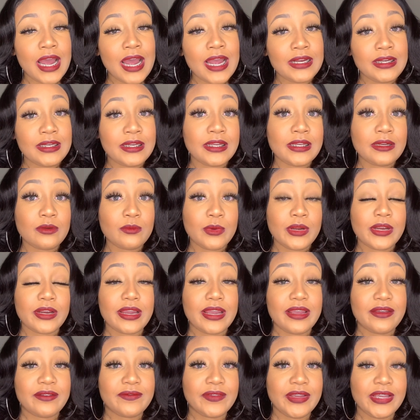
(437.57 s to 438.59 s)
I did wear
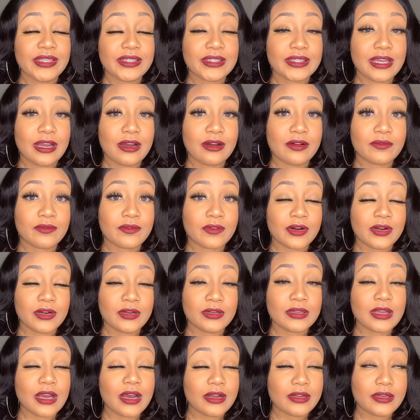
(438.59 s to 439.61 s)
a fake scalp for
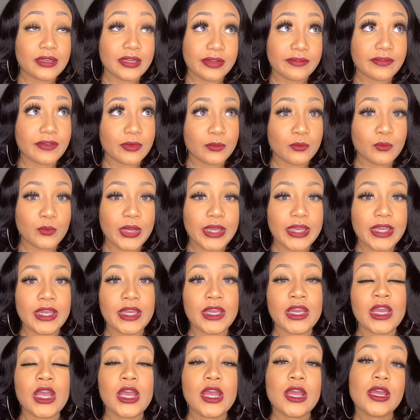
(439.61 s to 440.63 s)
a different
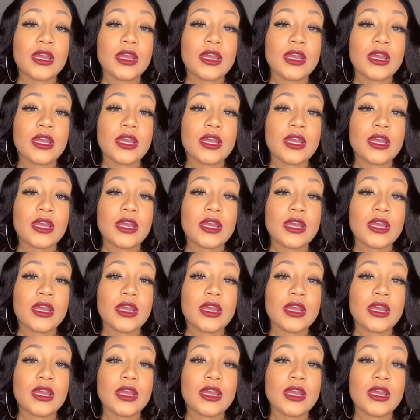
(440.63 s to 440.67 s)
wig